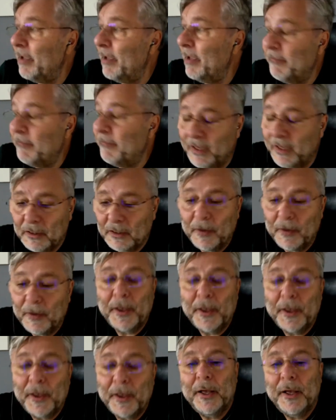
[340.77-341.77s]
level,
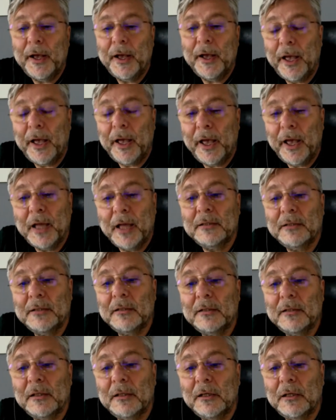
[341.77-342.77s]

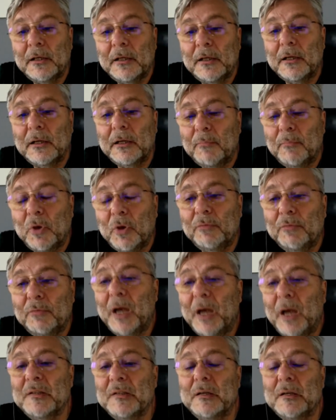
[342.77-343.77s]
and
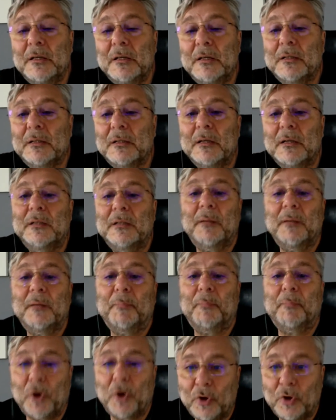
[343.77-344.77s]
Modbus it's
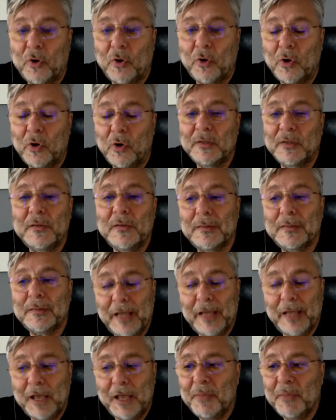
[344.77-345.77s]
a protocol. The
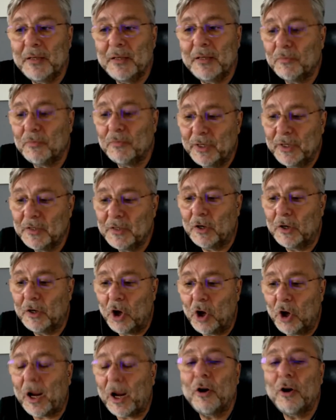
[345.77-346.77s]
same is with
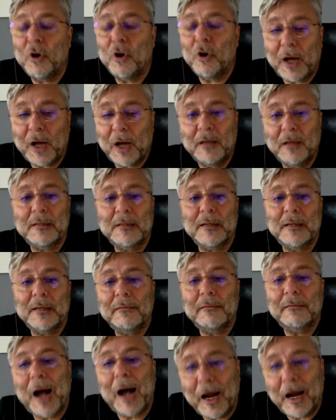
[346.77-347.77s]
LoRa. LoRa is
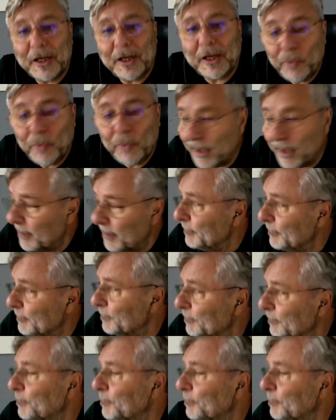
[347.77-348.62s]
a hardware